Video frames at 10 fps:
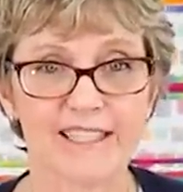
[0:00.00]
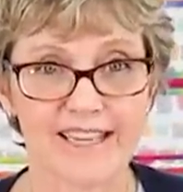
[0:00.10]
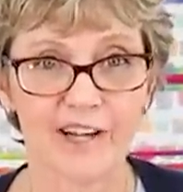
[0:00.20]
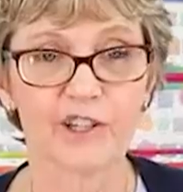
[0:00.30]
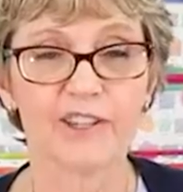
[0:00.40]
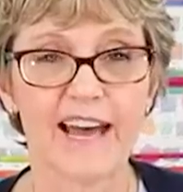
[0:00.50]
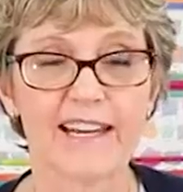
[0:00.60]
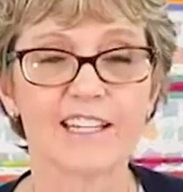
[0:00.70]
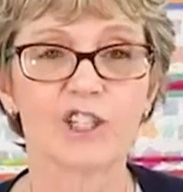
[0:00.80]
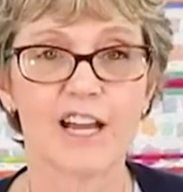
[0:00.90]
tell you that
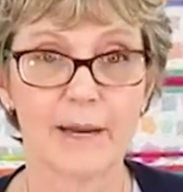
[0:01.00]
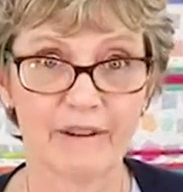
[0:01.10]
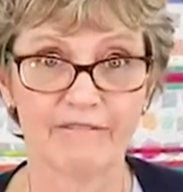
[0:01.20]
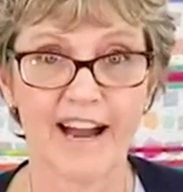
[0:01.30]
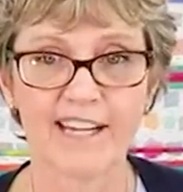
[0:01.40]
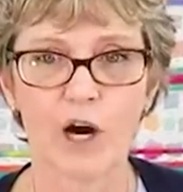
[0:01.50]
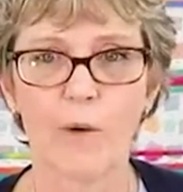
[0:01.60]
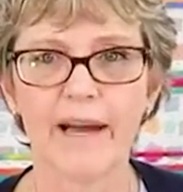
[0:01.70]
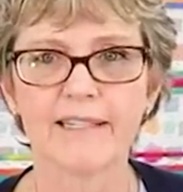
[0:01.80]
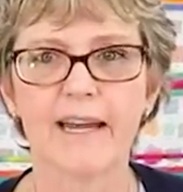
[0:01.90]
each time if I
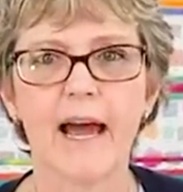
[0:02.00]
know it.